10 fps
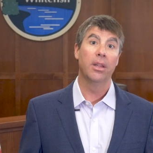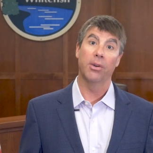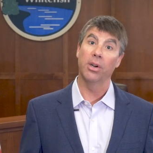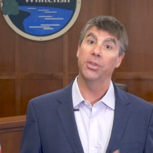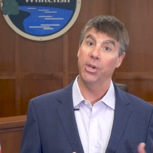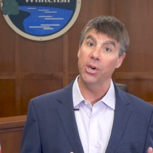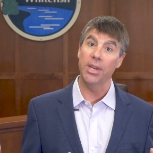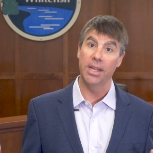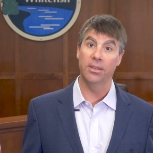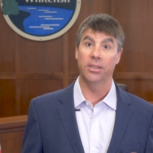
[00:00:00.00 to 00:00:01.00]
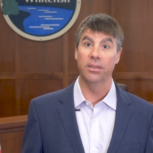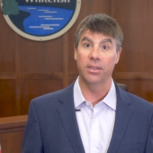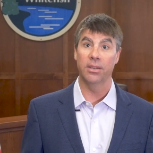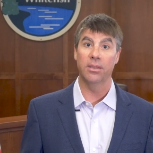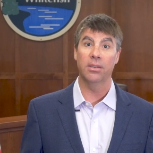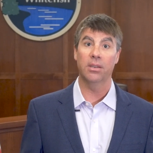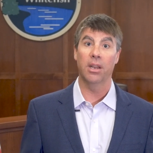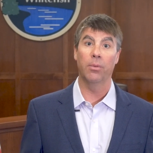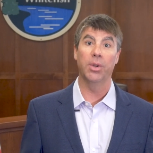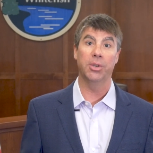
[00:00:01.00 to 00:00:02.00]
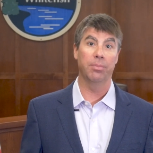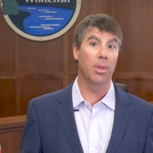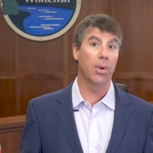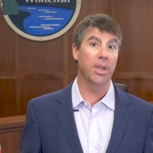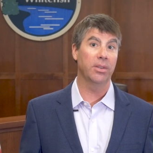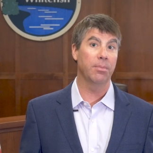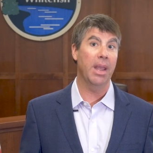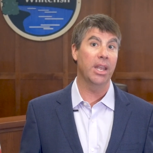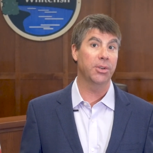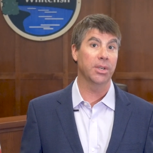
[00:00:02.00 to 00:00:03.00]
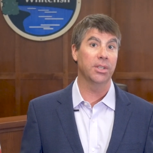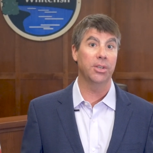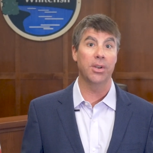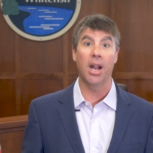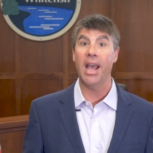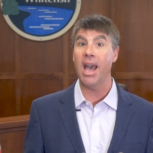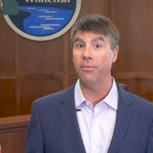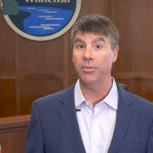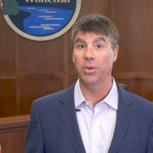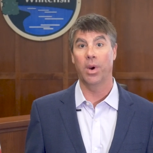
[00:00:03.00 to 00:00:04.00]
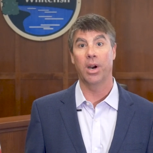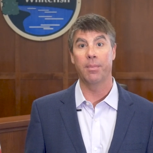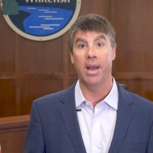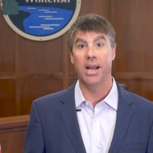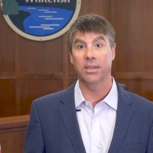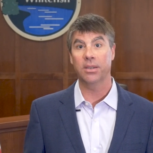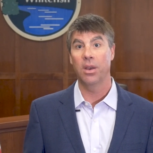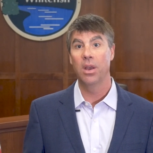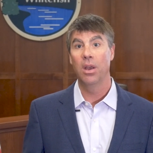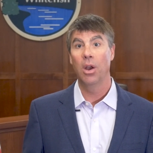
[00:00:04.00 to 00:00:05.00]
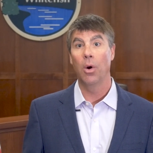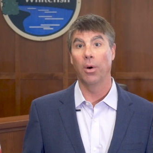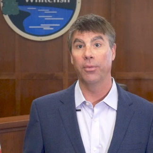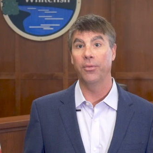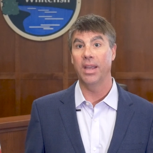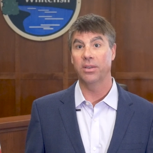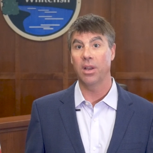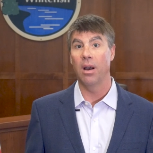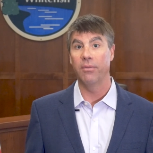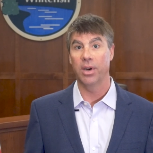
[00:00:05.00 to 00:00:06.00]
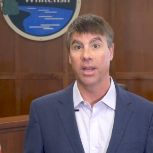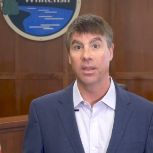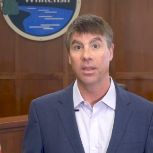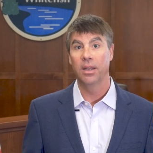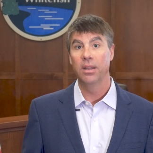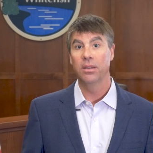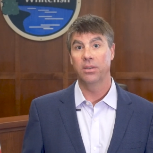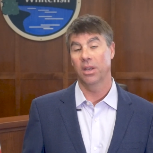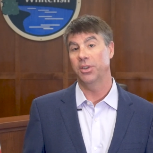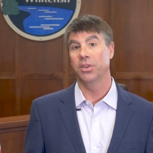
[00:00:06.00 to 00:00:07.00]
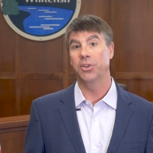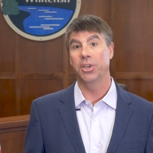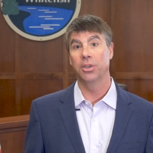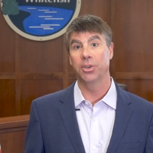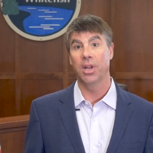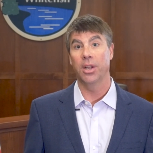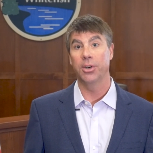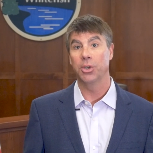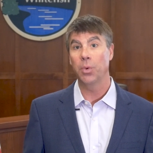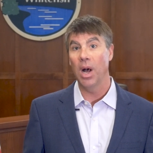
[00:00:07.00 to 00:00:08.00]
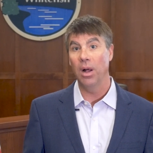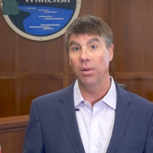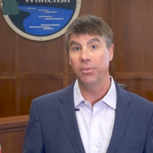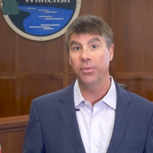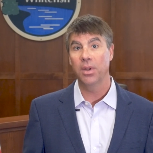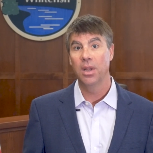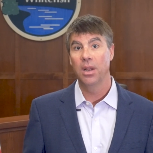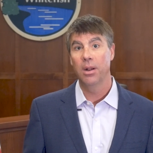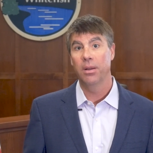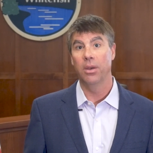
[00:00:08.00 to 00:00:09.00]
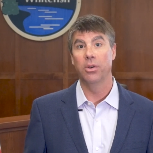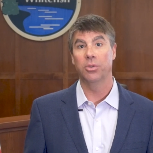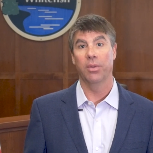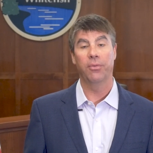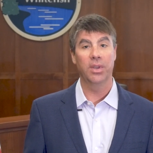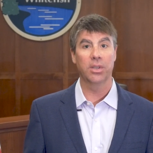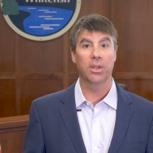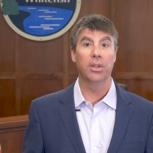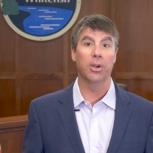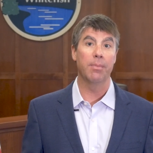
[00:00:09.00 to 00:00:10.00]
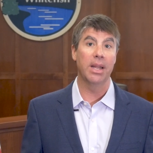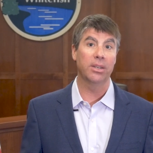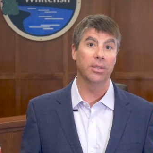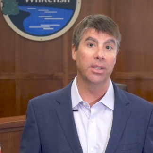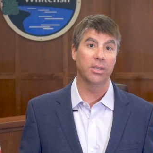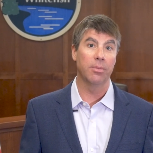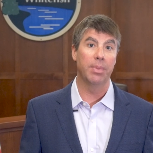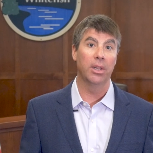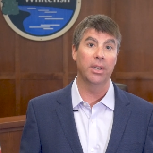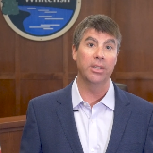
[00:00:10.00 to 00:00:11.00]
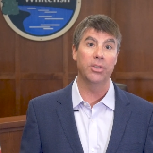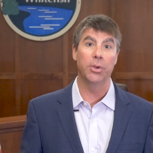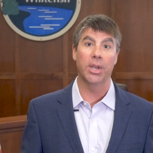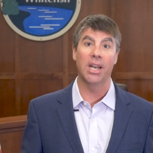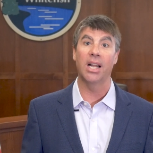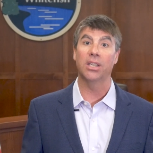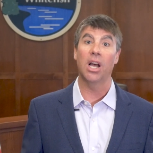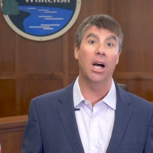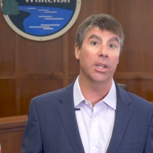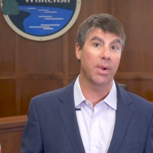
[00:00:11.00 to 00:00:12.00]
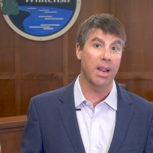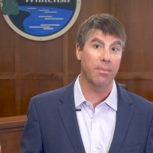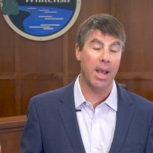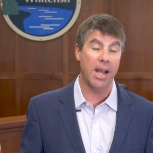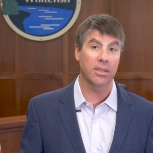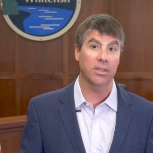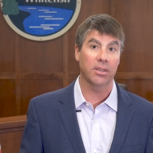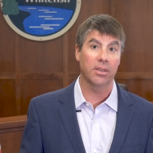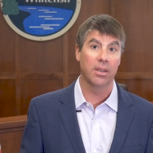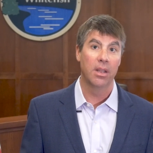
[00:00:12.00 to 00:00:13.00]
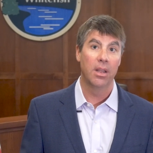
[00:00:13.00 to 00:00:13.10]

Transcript: There are certain instances in which employees and patrons do not have to wear a mask or face covering, such as children under 12, those with physical or mental disabilities who cannot tolerate masks,